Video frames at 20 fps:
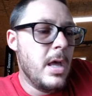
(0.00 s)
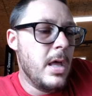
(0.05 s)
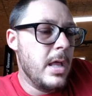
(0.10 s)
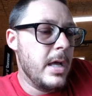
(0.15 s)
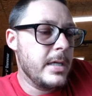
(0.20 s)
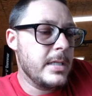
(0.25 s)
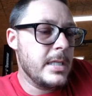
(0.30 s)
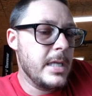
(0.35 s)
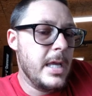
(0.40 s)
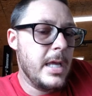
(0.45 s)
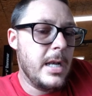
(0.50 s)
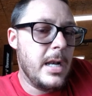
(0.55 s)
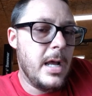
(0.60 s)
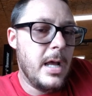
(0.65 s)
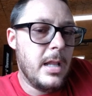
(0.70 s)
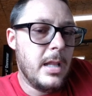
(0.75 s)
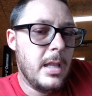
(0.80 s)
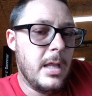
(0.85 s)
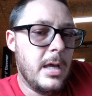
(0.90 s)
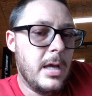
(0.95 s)
like I said,
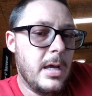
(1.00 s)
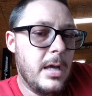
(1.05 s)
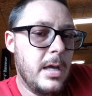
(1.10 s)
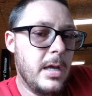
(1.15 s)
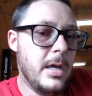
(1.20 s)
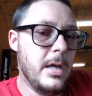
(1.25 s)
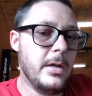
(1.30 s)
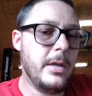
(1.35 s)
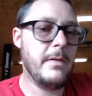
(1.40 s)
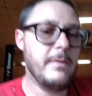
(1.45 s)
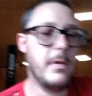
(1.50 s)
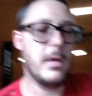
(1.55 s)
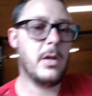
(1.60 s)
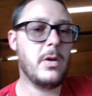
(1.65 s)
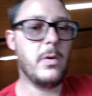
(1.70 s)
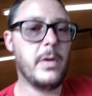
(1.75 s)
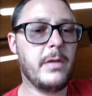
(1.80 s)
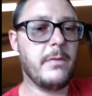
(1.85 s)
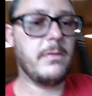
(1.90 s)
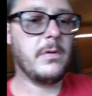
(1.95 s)
I'll give you a quick